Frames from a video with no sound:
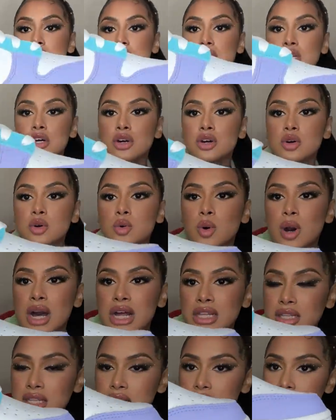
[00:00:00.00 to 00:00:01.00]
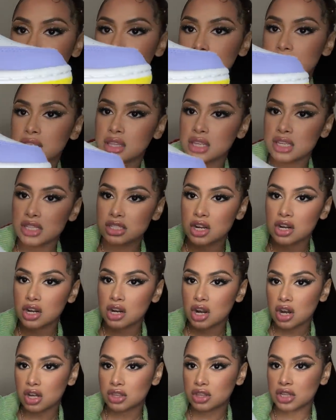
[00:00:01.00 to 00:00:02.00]
So I think these are
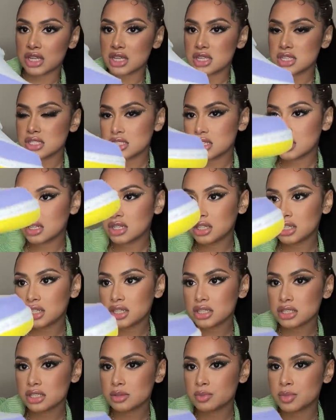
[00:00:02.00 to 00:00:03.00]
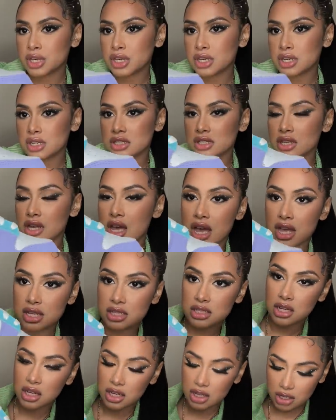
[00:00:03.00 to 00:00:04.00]
called the Easter Dunks because it
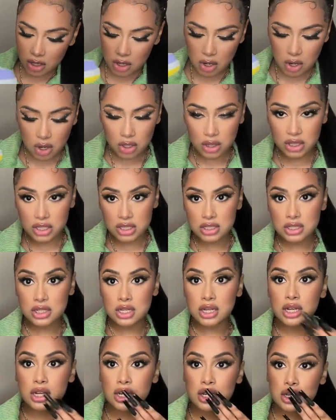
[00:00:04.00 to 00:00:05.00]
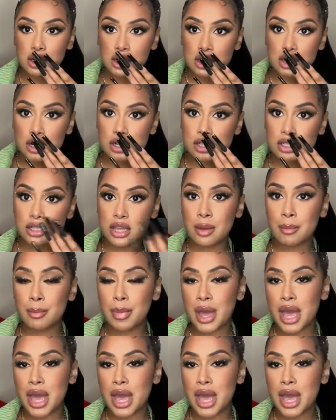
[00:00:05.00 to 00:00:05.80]
has like all these colors and